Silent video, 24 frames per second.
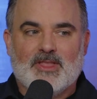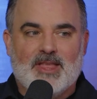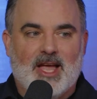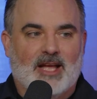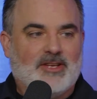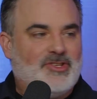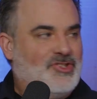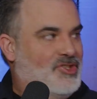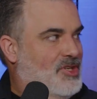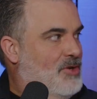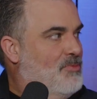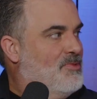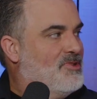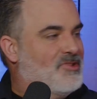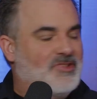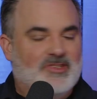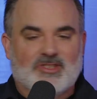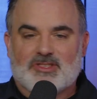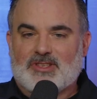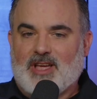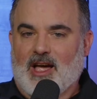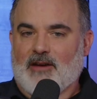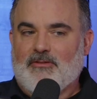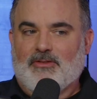That she was
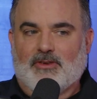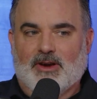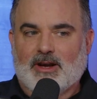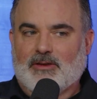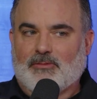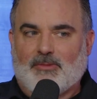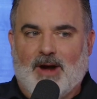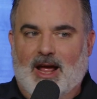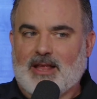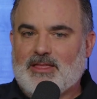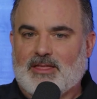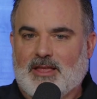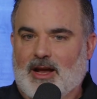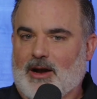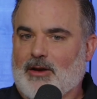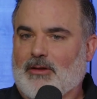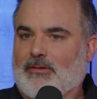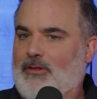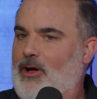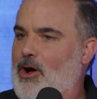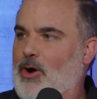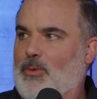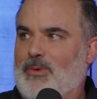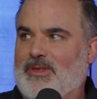discovering right there
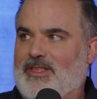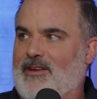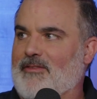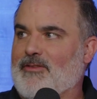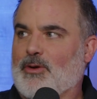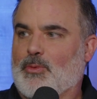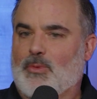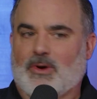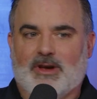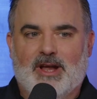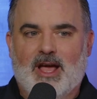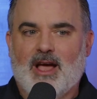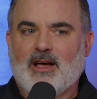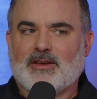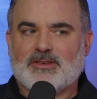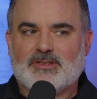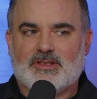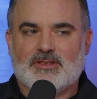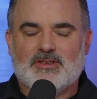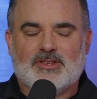along with everyone else.